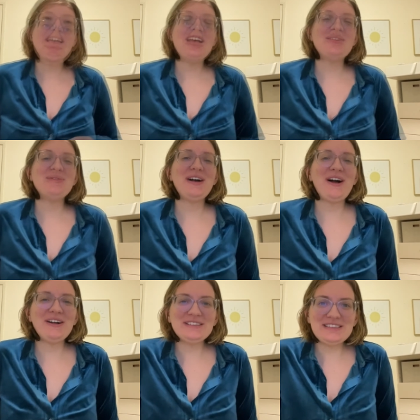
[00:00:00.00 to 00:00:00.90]
Um, the
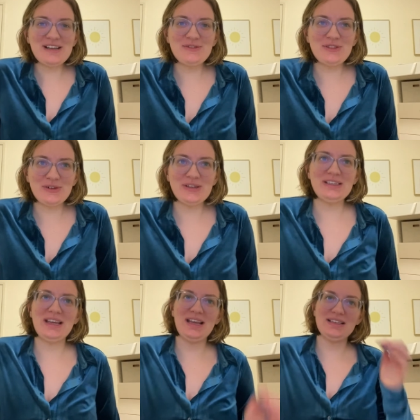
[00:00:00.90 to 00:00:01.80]
heart of 30
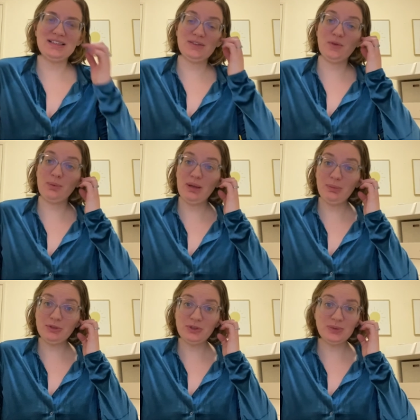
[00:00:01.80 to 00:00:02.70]
days is for
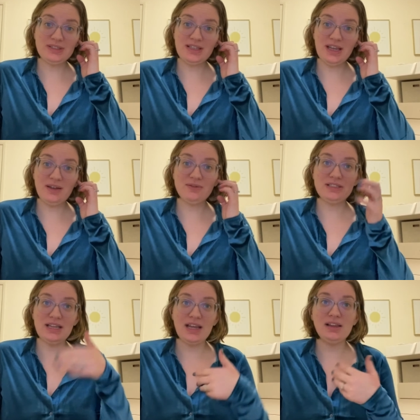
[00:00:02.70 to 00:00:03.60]
people to receive
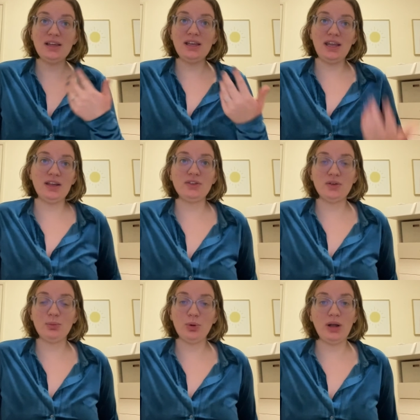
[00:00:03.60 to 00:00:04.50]
daily
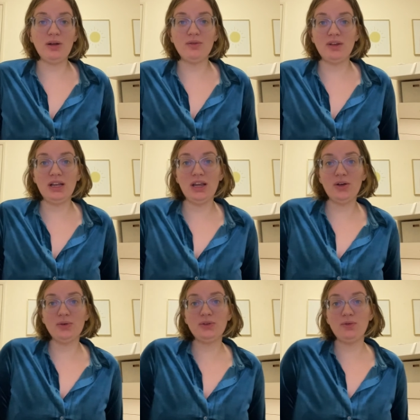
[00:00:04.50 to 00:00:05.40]
cancer prayer
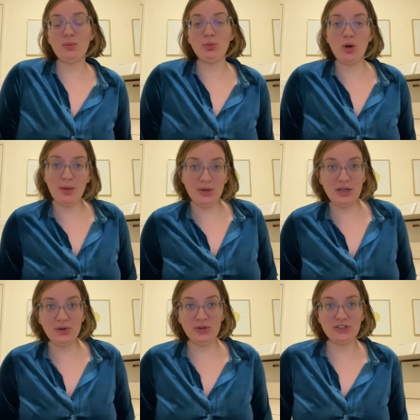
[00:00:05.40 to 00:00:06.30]
videos from
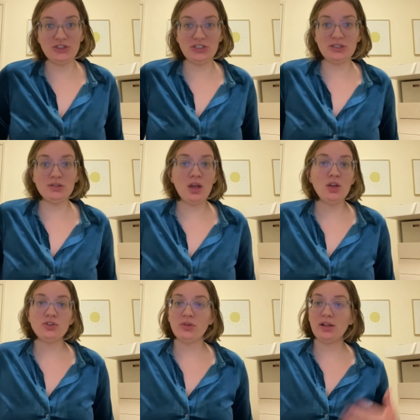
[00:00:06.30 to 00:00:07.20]
prominent Christians
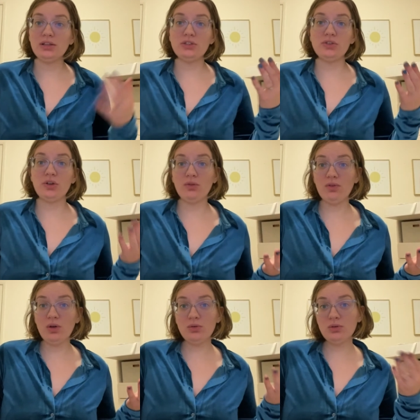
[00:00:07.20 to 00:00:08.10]
directly to their
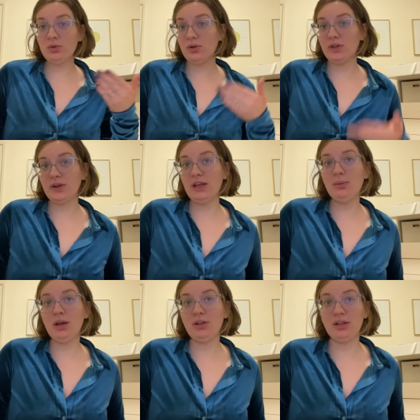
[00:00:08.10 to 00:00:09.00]
phone or their
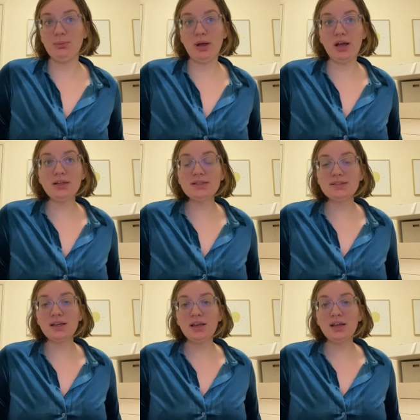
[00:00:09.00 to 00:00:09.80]
email inbox.